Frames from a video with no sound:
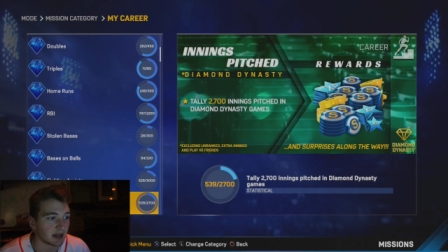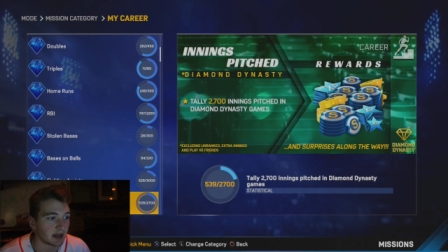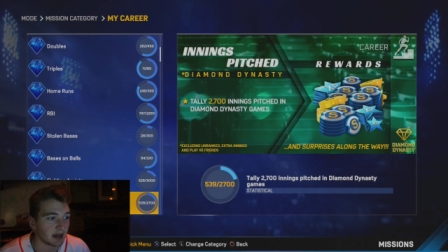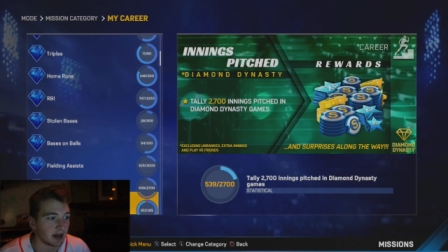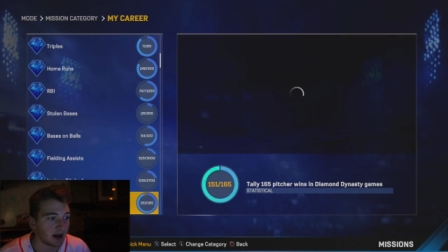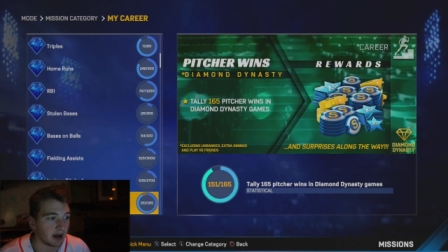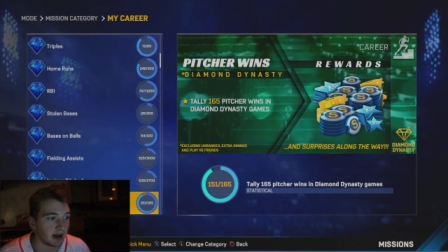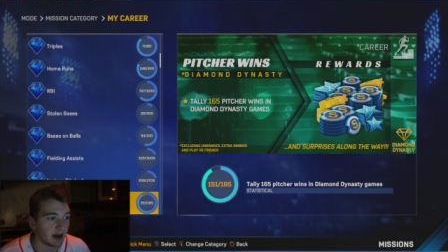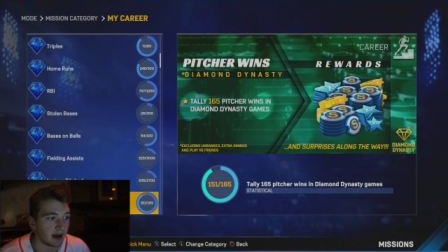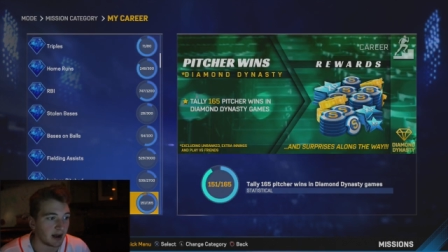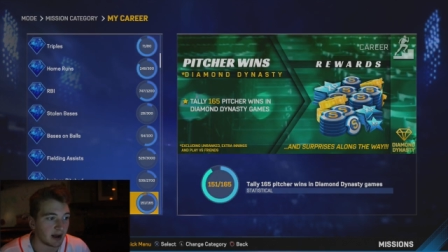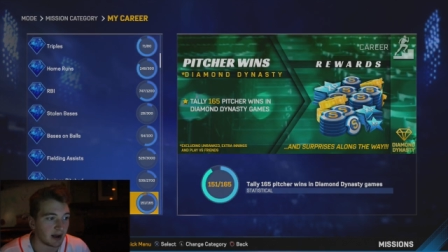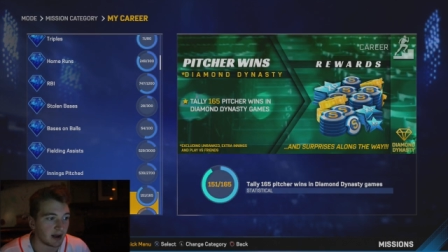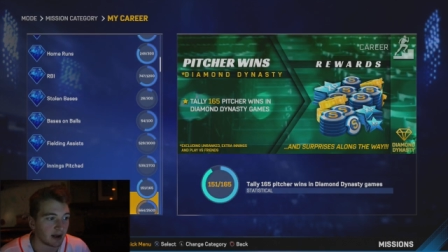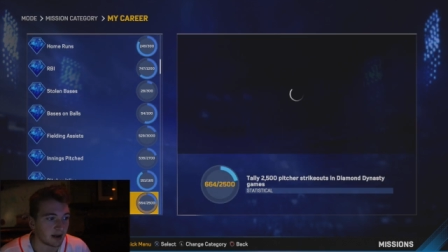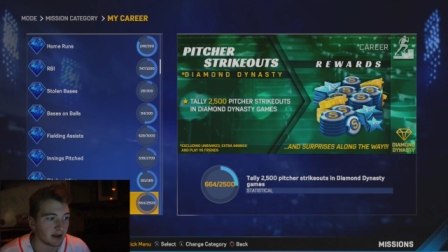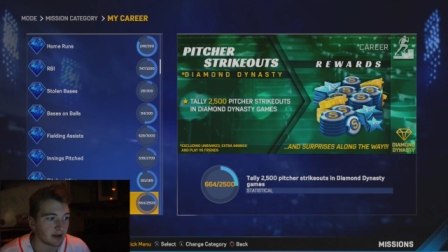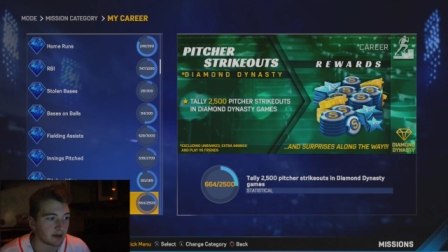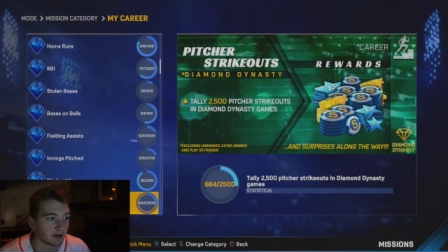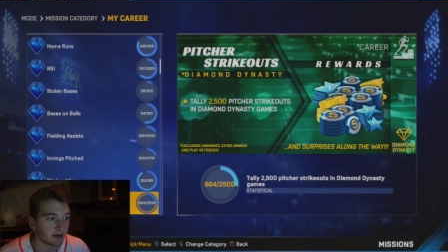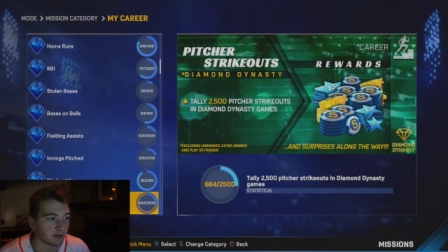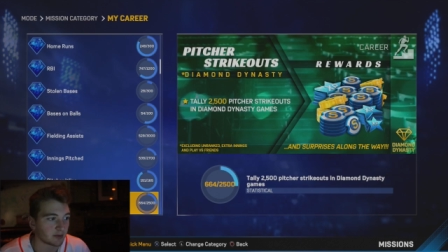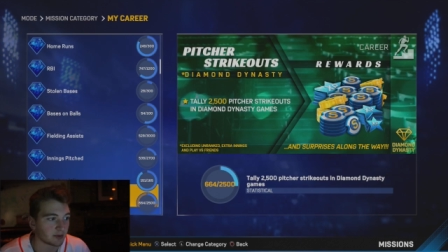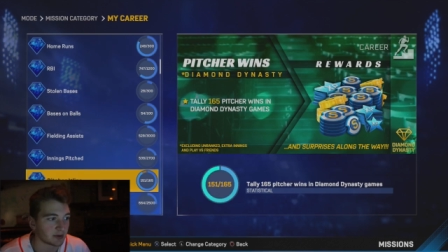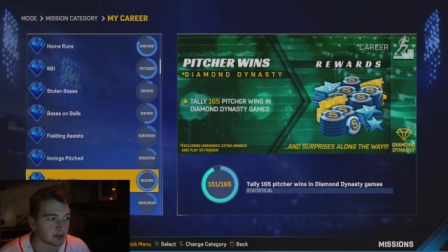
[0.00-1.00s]
Uh,
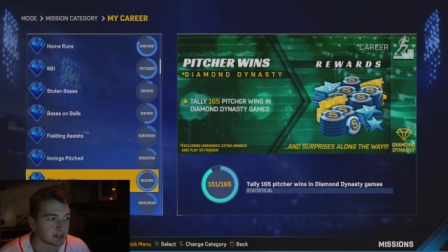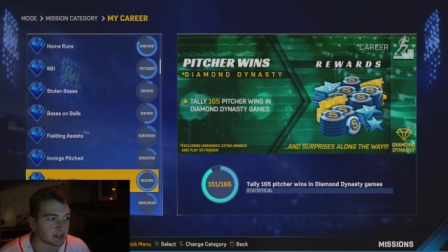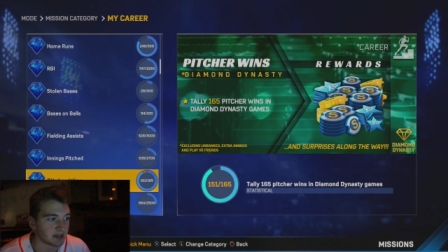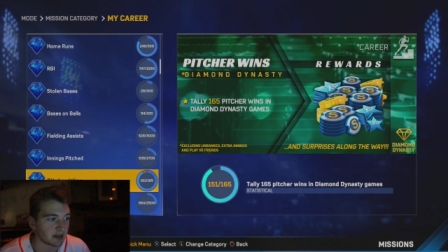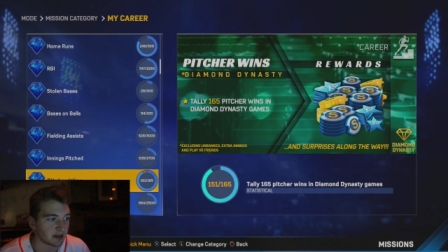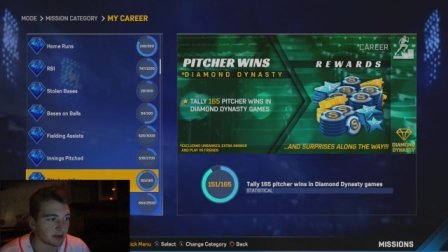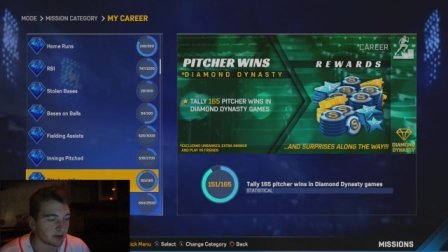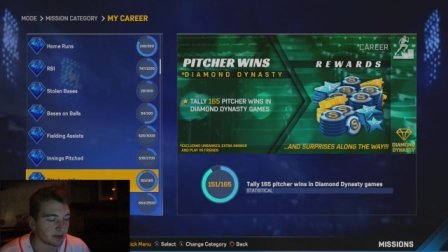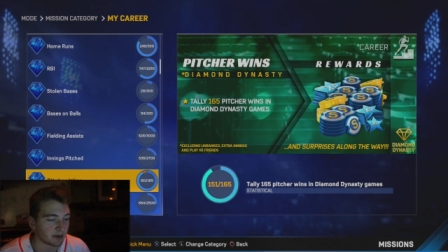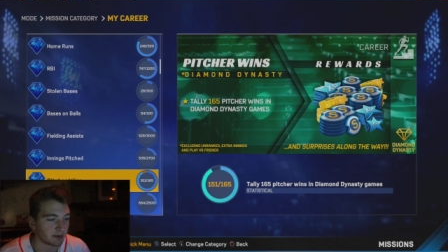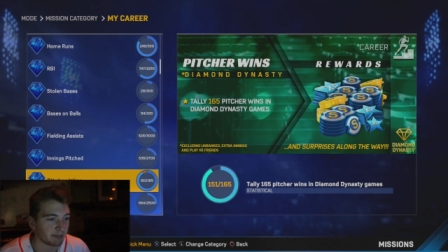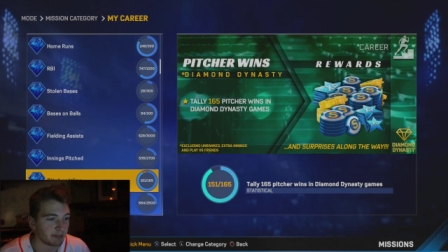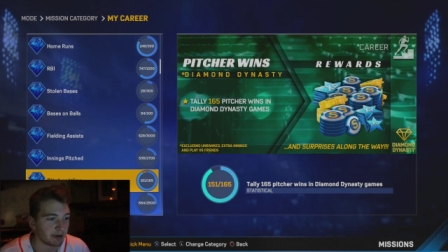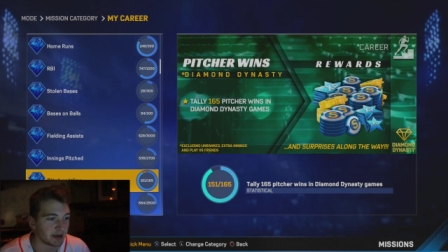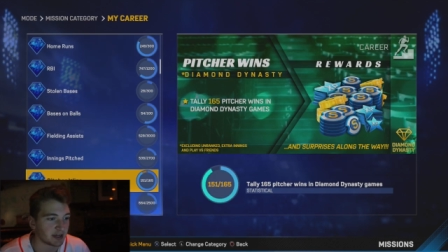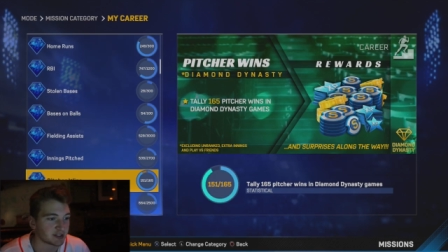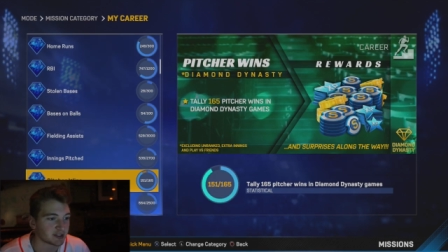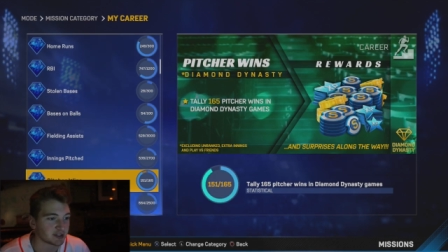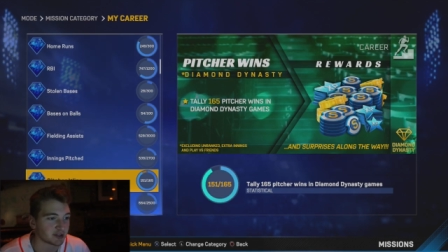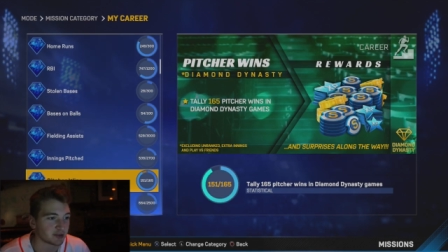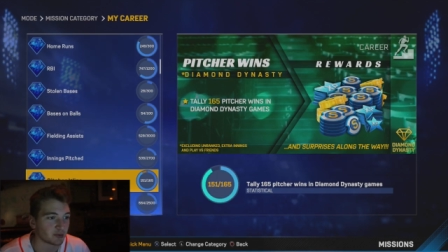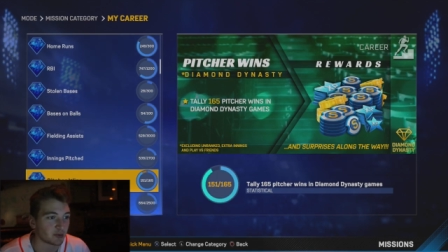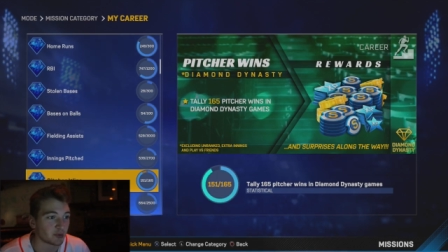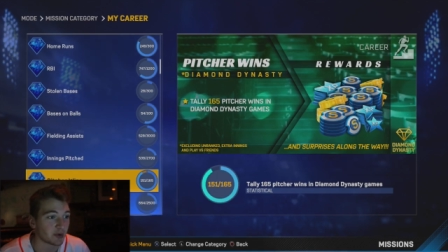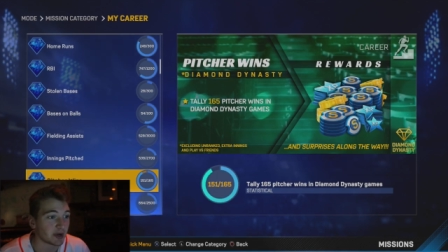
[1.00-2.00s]
where's the other one?
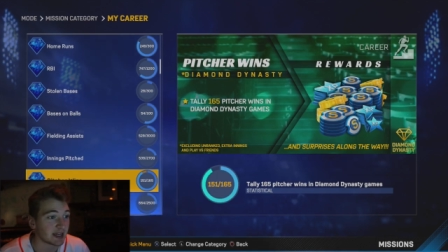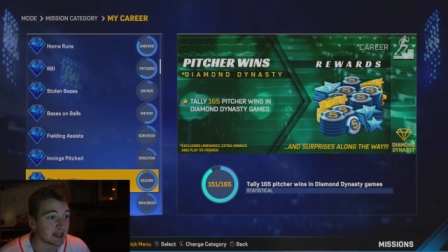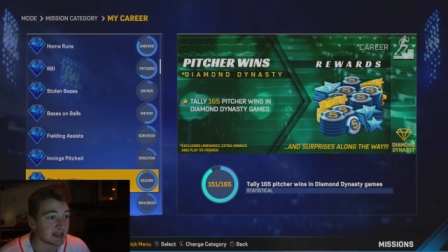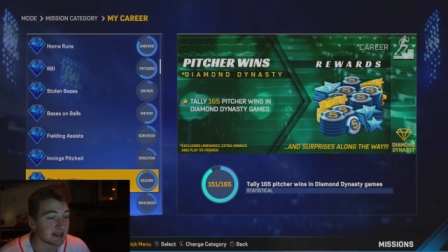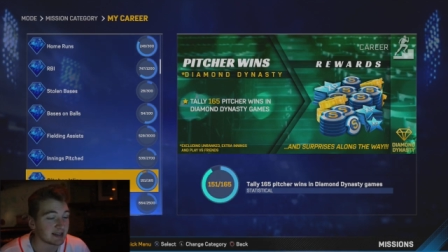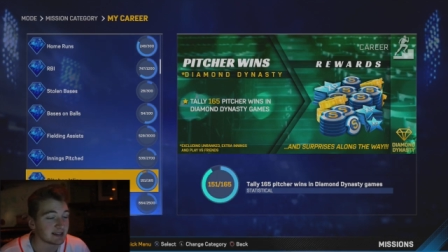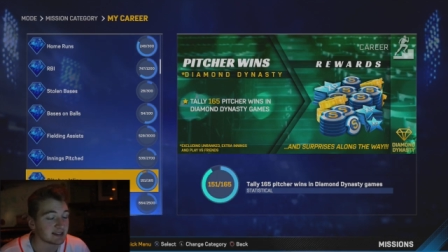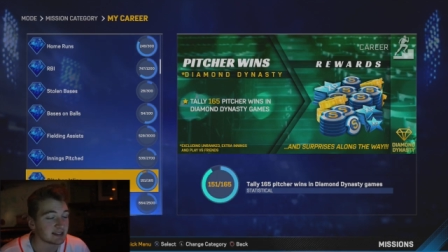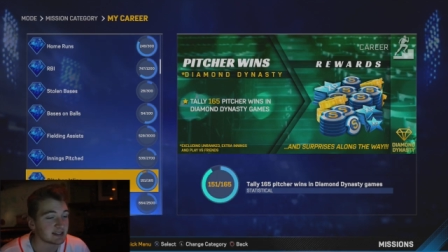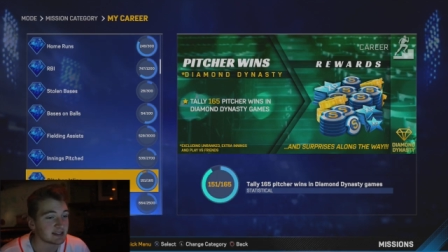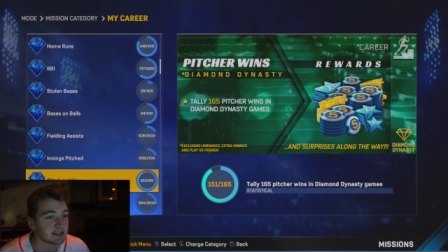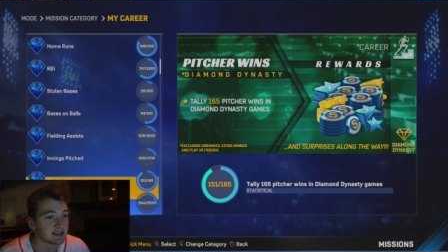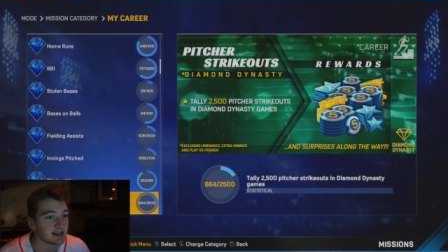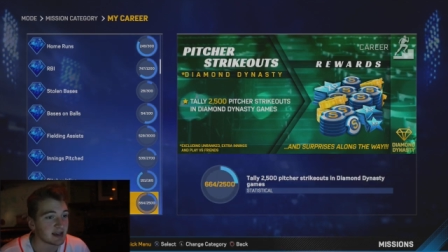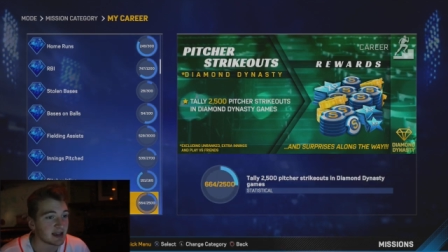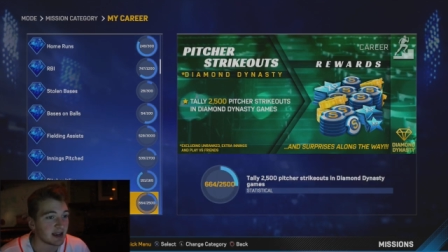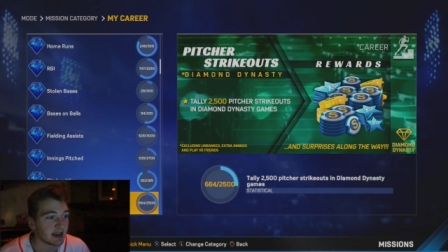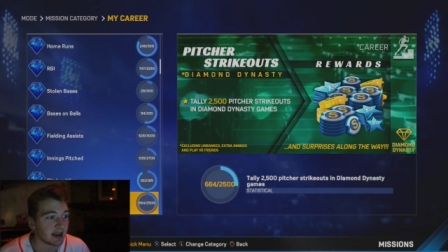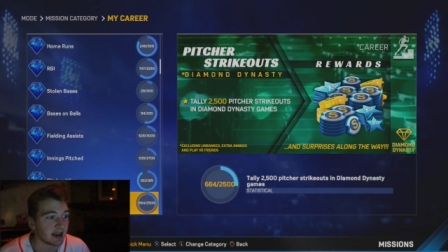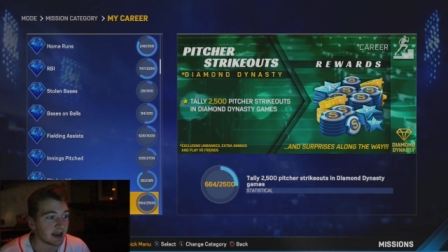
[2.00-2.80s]
Pitcher wins,